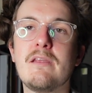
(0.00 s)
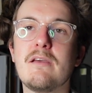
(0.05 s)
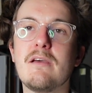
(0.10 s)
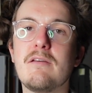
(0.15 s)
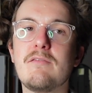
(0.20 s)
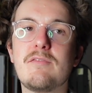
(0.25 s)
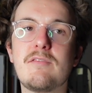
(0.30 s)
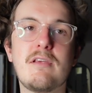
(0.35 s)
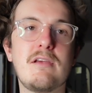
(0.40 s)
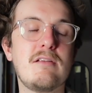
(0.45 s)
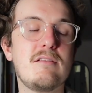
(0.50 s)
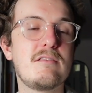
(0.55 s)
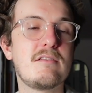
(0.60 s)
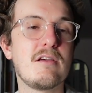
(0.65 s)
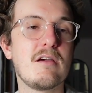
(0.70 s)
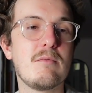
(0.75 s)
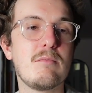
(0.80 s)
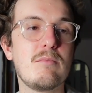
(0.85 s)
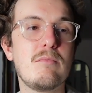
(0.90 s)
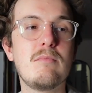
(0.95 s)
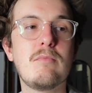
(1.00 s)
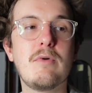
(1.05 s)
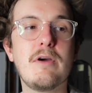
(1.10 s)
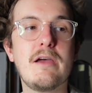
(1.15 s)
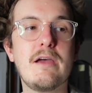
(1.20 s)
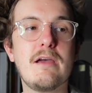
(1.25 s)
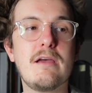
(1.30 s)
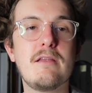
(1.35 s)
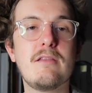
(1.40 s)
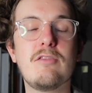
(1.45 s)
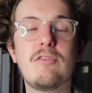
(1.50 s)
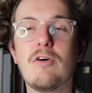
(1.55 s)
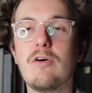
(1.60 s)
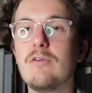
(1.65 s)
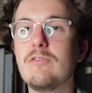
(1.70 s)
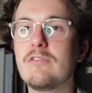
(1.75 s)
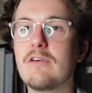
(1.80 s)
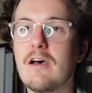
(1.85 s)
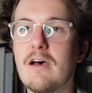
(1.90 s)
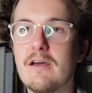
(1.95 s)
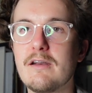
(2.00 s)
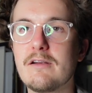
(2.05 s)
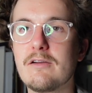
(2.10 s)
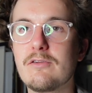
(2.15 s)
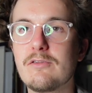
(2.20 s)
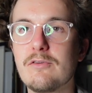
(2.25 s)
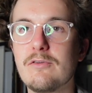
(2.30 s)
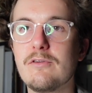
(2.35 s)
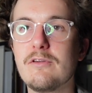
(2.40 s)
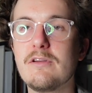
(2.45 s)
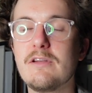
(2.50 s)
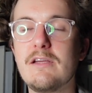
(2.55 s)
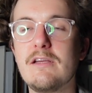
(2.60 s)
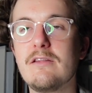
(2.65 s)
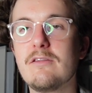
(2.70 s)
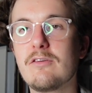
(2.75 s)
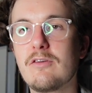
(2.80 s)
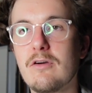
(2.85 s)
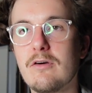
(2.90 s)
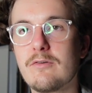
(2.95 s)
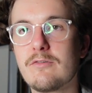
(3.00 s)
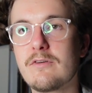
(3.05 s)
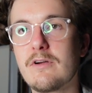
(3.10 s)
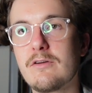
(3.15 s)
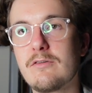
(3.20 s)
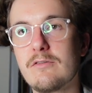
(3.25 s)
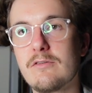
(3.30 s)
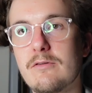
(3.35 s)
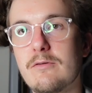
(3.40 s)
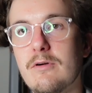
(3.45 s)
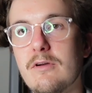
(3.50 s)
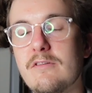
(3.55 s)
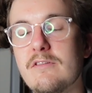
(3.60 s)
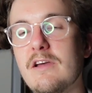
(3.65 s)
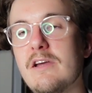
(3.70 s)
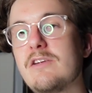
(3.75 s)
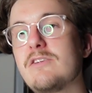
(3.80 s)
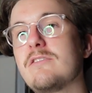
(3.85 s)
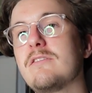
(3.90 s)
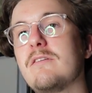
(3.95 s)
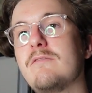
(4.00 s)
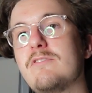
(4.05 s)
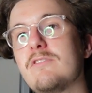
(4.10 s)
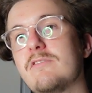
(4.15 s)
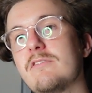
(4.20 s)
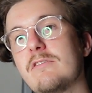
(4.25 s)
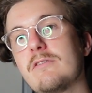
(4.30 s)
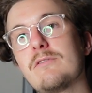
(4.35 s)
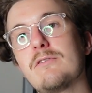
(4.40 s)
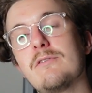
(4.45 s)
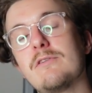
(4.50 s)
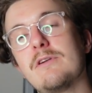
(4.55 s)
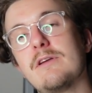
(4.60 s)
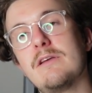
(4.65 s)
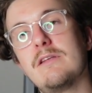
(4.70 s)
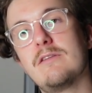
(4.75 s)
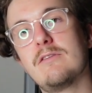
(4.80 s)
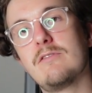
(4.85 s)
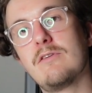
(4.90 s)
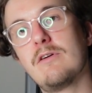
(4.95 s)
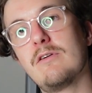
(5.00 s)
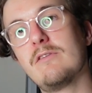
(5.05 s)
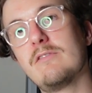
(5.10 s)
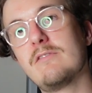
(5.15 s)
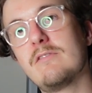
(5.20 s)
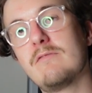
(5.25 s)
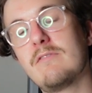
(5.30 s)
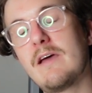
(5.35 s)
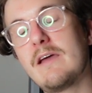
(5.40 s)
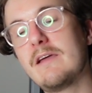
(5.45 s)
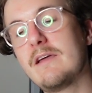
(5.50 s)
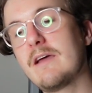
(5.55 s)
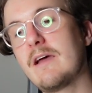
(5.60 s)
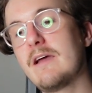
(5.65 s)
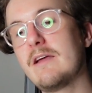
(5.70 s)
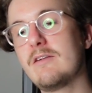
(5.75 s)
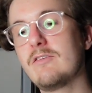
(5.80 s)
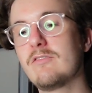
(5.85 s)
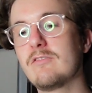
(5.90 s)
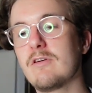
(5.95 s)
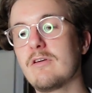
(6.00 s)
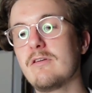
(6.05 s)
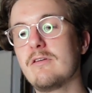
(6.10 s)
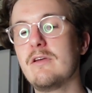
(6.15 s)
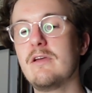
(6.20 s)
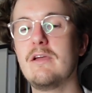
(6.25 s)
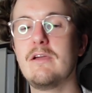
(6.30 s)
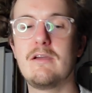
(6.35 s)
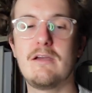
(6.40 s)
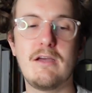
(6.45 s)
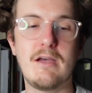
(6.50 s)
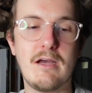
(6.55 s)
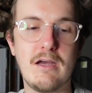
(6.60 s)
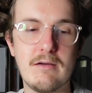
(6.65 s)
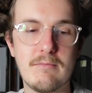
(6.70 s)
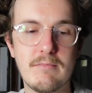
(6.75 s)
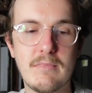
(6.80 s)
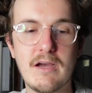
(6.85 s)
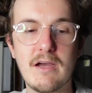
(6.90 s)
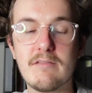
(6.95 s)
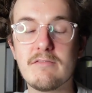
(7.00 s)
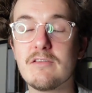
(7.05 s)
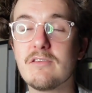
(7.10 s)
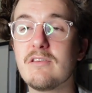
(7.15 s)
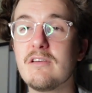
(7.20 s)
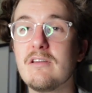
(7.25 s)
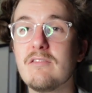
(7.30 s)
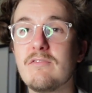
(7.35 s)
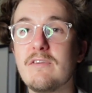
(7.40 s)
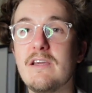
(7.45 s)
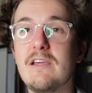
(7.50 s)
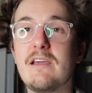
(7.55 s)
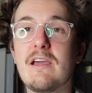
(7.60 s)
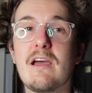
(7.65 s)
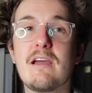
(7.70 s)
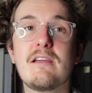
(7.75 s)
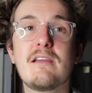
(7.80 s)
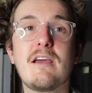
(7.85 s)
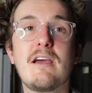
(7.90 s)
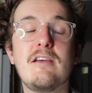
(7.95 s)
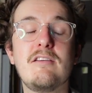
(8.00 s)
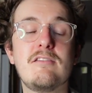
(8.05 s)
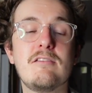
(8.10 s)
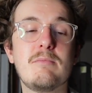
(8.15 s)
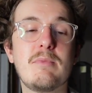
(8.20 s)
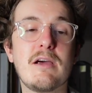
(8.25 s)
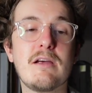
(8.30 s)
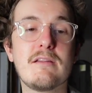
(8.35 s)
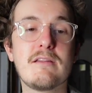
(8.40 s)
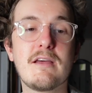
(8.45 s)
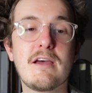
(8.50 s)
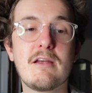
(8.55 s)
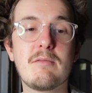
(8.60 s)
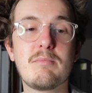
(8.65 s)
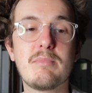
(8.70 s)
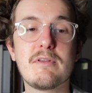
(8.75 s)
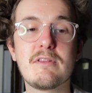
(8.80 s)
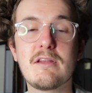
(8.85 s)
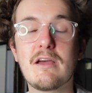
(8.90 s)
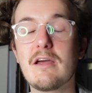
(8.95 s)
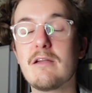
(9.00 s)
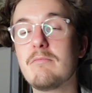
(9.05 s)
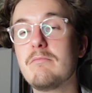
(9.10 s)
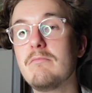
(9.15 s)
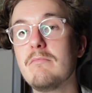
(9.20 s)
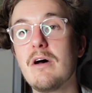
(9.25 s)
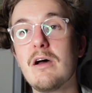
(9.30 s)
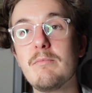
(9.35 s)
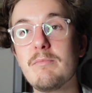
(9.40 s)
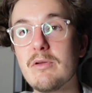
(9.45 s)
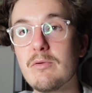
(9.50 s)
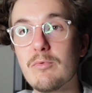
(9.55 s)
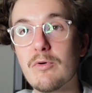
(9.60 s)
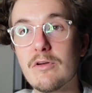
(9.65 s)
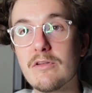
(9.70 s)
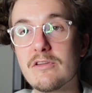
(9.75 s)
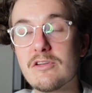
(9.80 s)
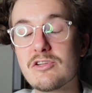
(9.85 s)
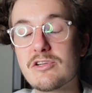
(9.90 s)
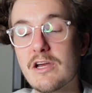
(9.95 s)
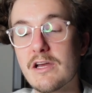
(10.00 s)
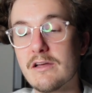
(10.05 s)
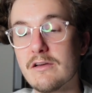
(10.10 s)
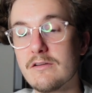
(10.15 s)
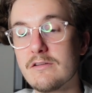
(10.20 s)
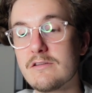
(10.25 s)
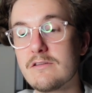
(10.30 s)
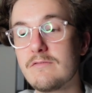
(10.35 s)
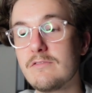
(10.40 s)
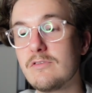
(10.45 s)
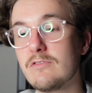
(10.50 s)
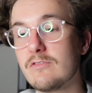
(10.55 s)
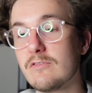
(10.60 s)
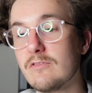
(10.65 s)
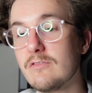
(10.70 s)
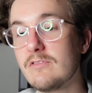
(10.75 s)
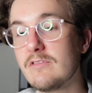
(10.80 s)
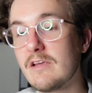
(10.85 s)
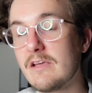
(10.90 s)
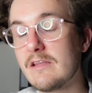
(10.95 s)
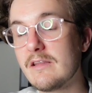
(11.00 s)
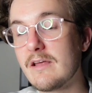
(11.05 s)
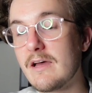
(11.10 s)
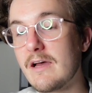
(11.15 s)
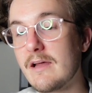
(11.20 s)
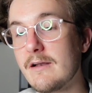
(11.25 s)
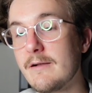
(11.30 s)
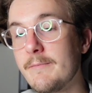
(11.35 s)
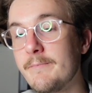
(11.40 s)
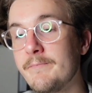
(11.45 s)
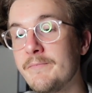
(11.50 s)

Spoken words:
I've seen some where those aren't included in the contract quotation, they've just included it in the notice to vacate. So I haven't seen a VCAT case about that, but that might be worth a challenge if you do see that.